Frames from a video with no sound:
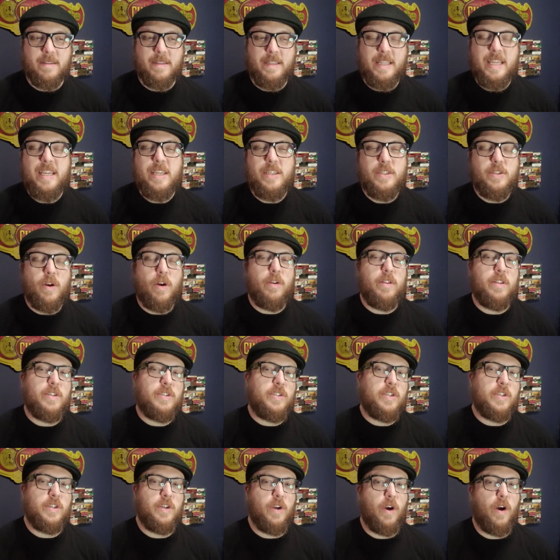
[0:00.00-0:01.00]
these are
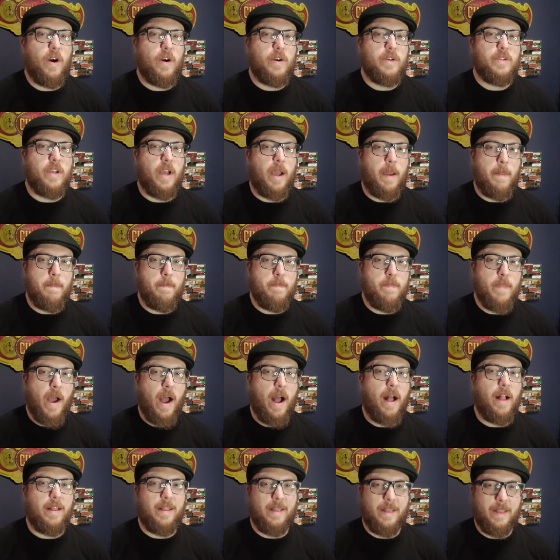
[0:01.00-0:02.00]
the cigars I'm
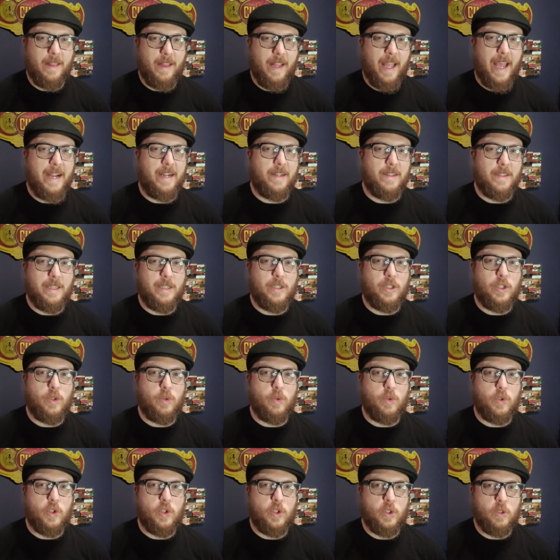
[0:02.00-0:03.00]
not likely
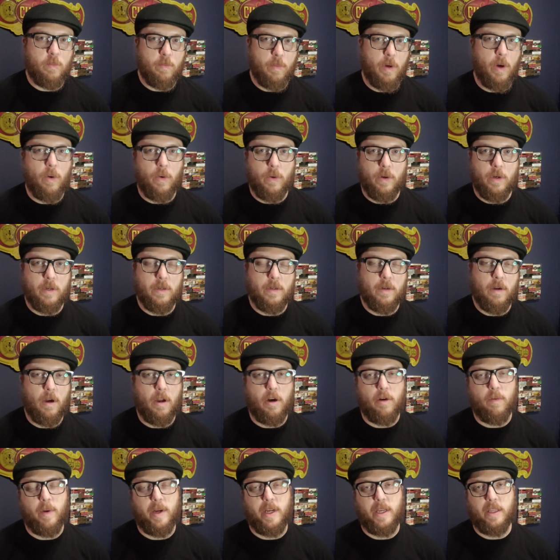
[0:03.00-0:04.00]
to smoke
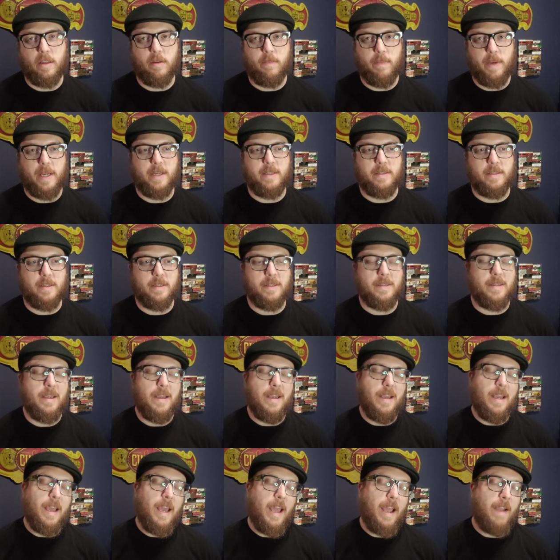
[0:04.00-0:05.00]
on a regular basis.
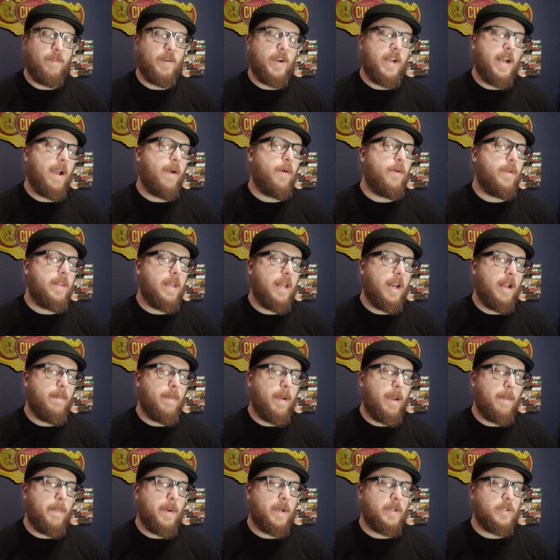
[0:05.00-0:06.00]
Every now and then I
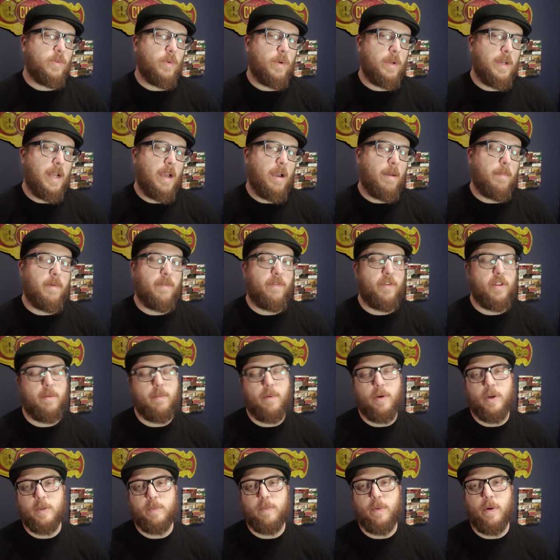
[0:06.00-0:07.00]
might bust one out, but for
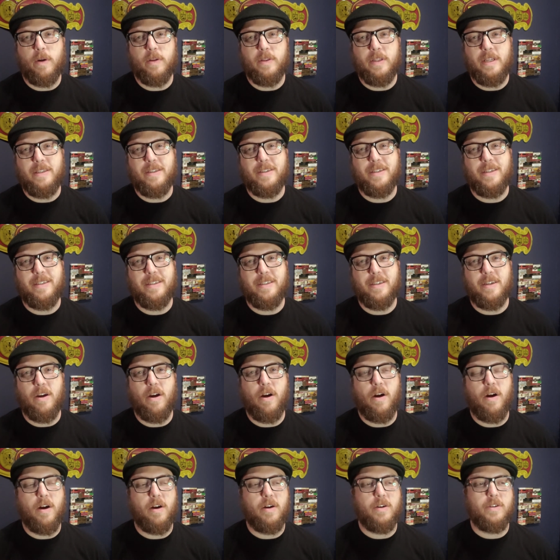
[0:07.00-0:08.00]
the most part, these are the
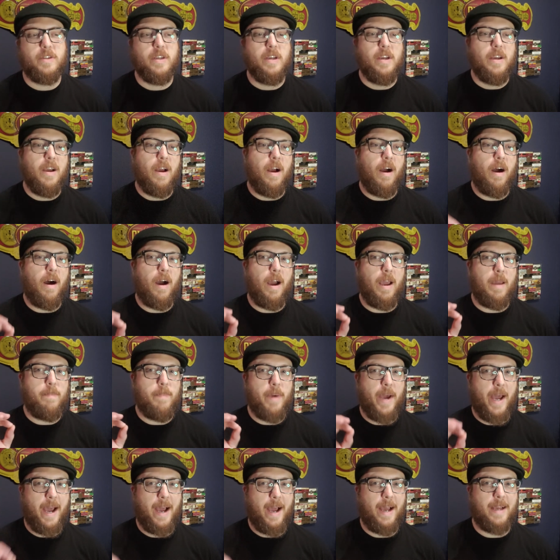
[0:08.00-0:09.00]
cigars I
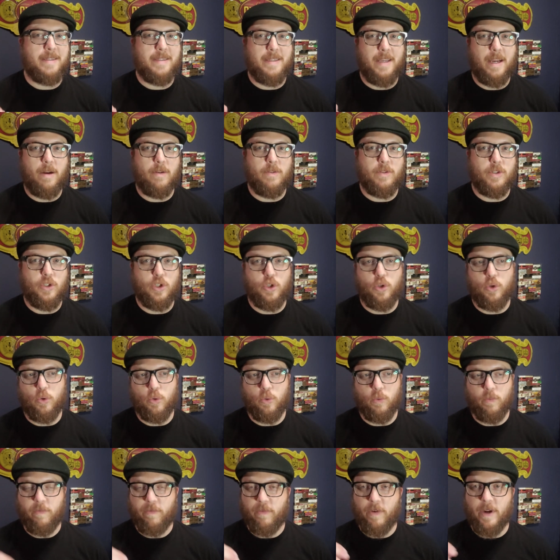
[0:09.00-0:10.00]
pass out
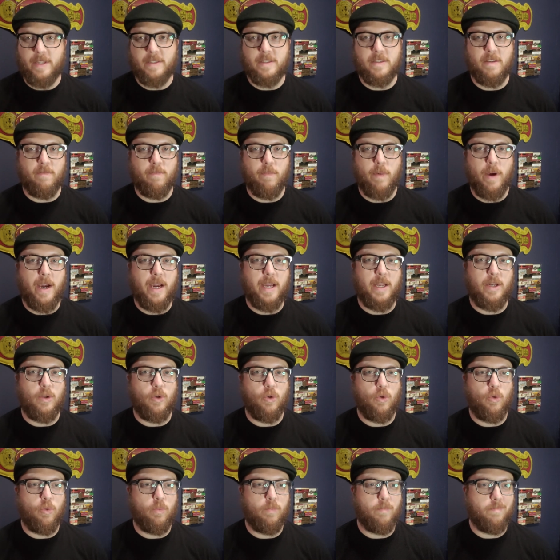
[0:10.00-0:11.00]
to friends of mine
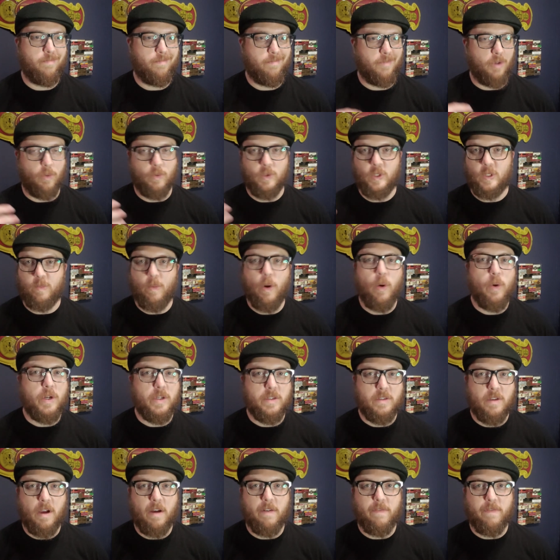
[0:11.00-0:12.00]
who don't smoke
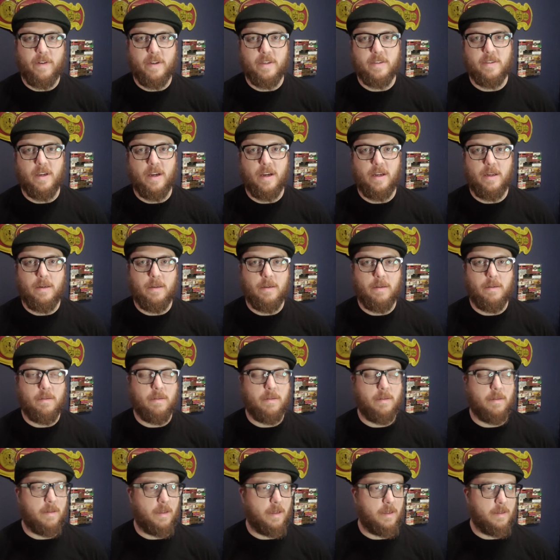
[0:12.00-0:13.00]
as often as I
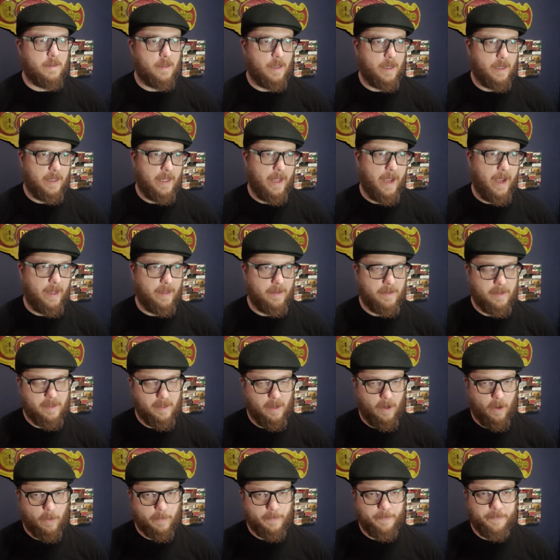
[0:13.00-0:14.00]
do and things like that.
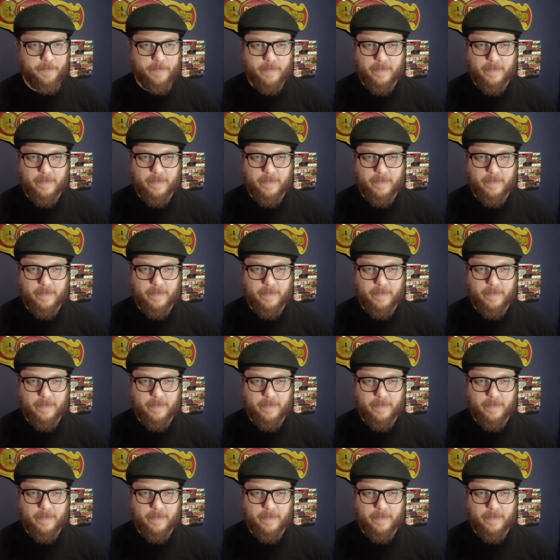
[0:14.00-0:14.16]
So